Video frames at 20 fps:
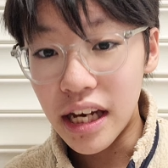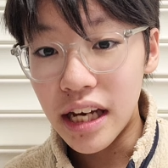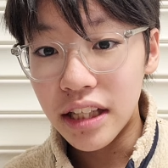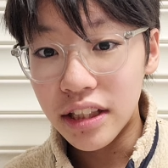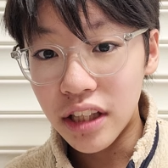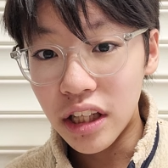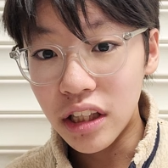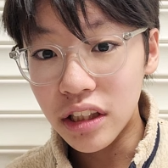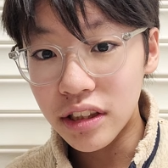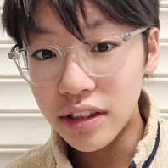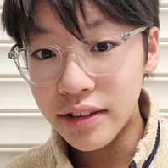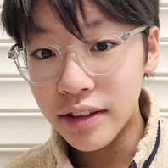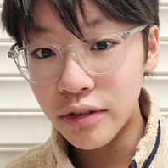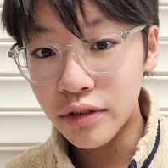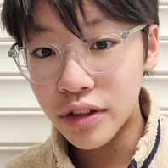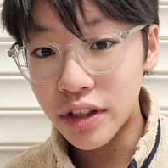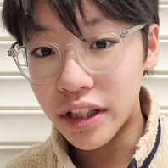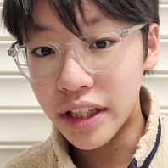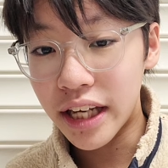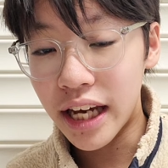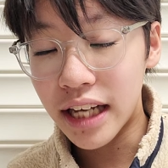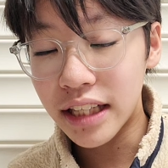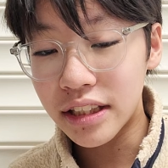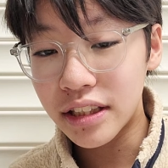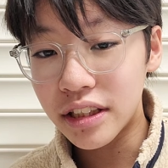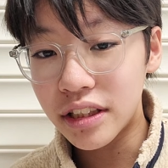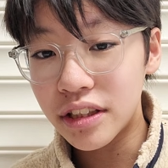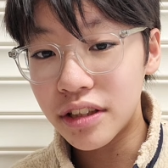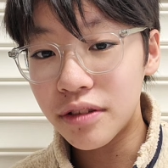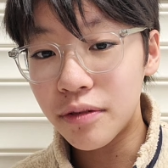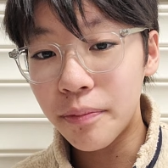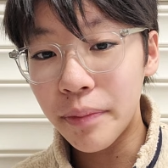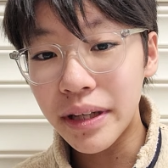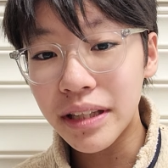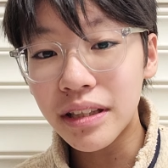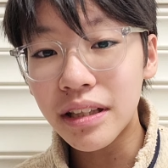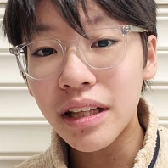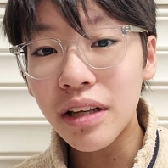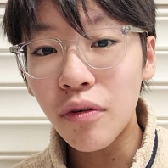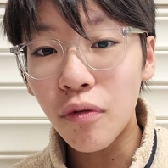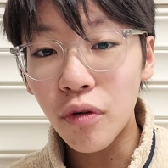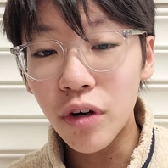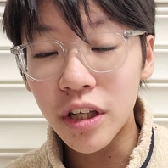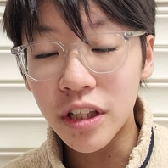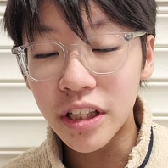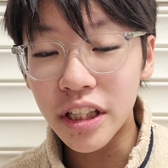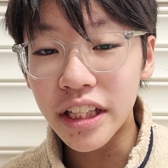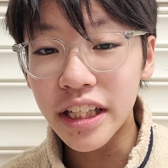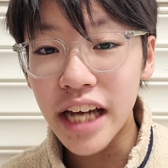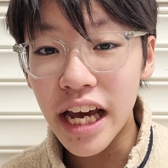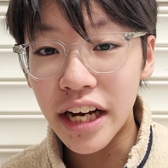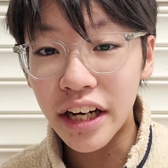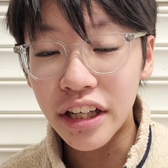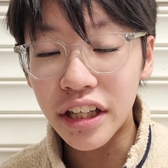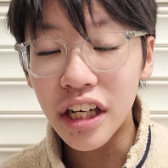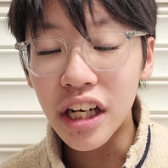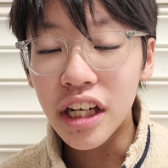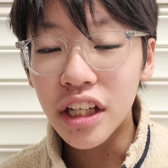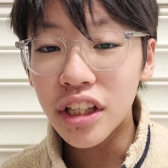Solids, liquids, and gases basically work together